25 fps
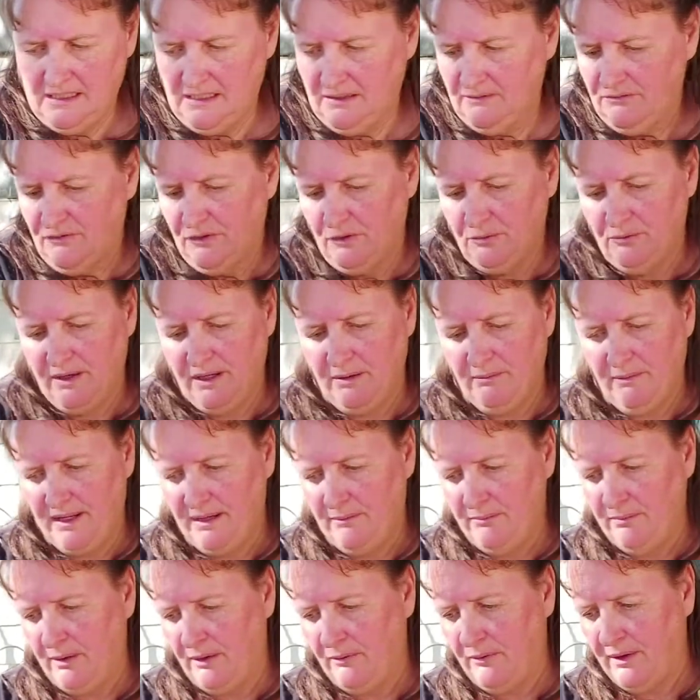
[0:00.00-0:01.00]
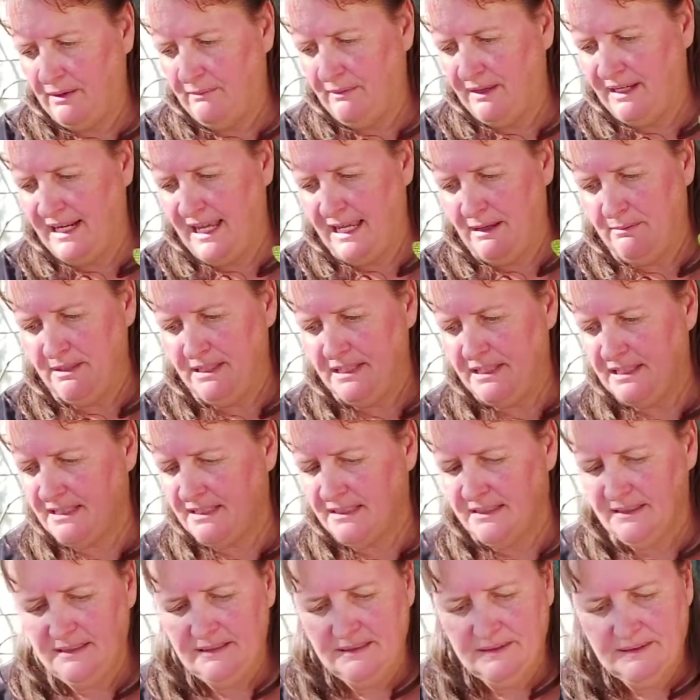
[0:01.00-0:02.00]
from by one of my neighbours.
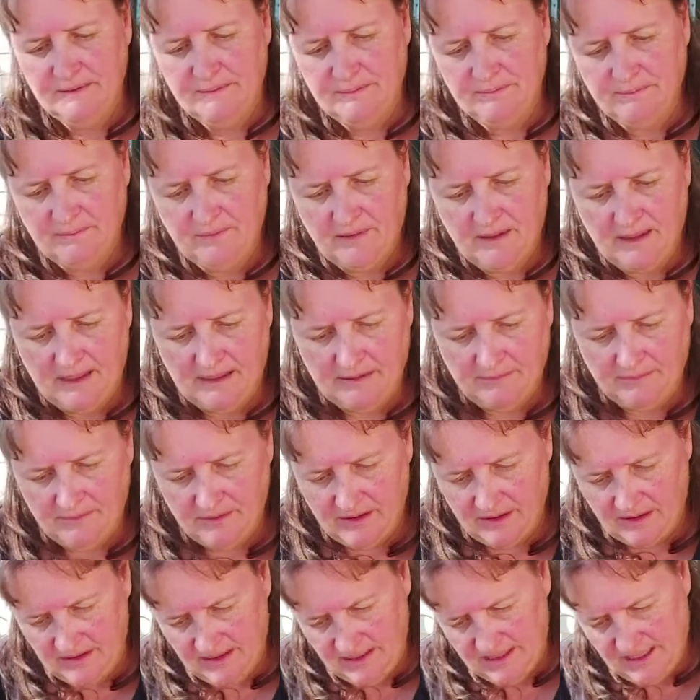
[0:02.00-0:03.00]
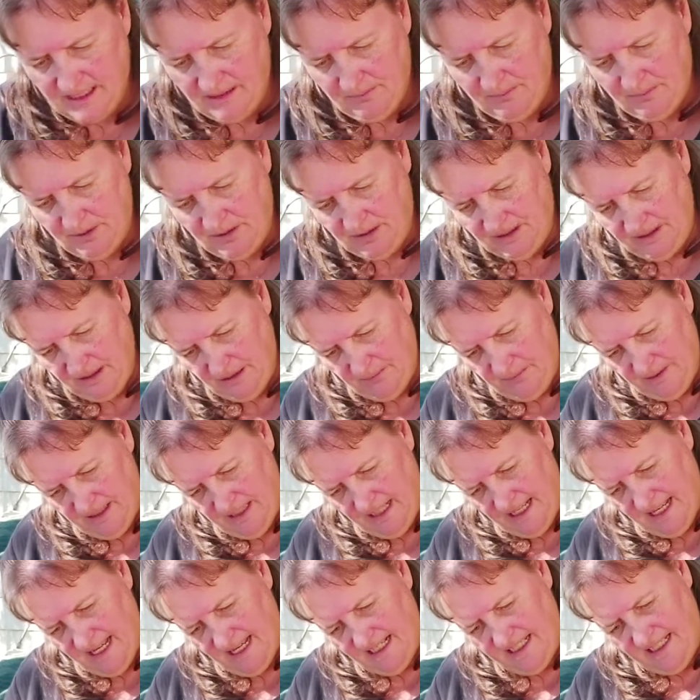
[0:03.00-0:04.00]
I'm just going to put a little bit of
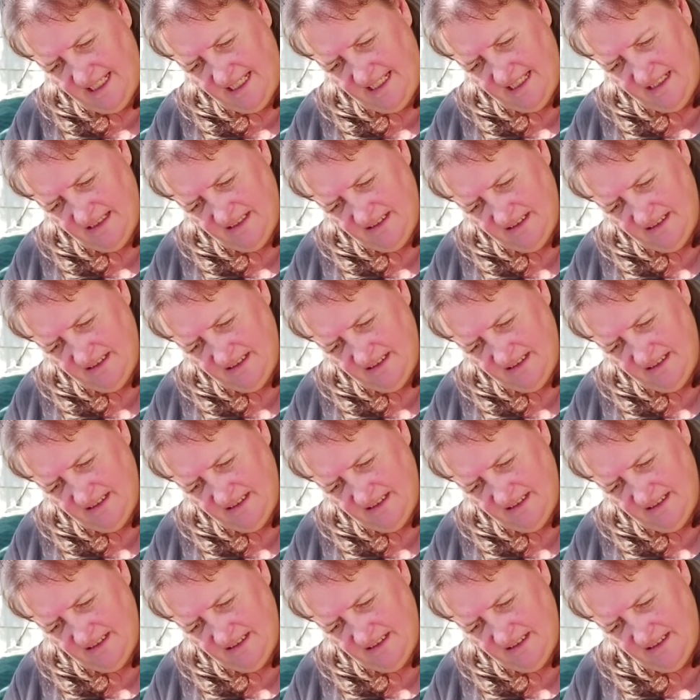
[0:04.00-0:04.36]
honey.